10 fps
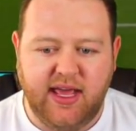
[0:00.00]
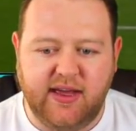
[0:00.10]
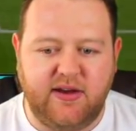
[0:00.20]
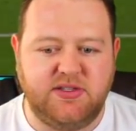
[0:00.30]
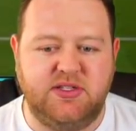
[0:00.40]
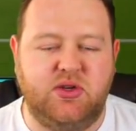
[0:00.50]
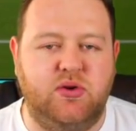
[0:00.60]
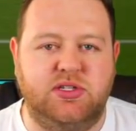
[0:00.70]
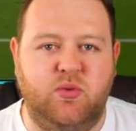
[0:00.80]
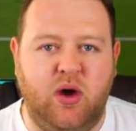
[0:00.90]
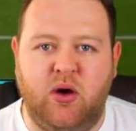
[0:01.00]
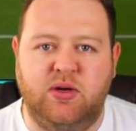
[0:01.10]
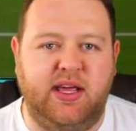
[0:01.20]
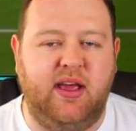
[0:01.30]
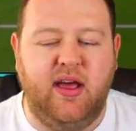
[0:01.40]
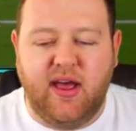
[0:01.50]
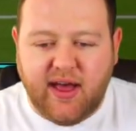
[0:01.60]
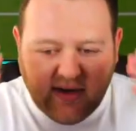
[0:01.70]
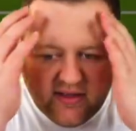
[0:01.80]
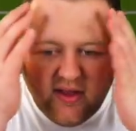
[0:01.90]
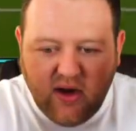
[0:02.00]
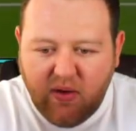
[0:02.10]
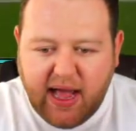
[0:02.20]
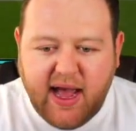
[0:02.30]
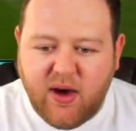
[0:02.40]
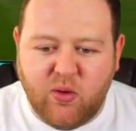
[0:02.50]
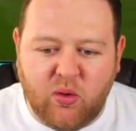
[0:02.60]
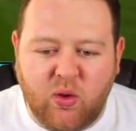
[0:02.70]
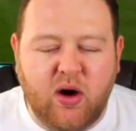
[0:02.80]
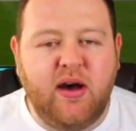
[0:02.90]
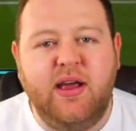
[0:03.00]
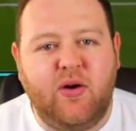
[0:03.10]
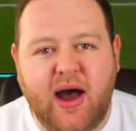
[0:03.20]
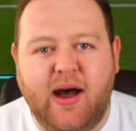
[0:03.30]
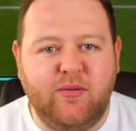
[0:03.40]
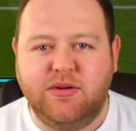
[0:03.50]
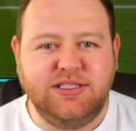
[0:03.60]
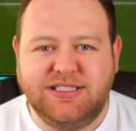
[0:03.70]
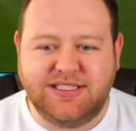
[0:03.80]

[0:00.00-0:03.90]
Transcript: he goes and scores a worldie, and I don't know how or why or how.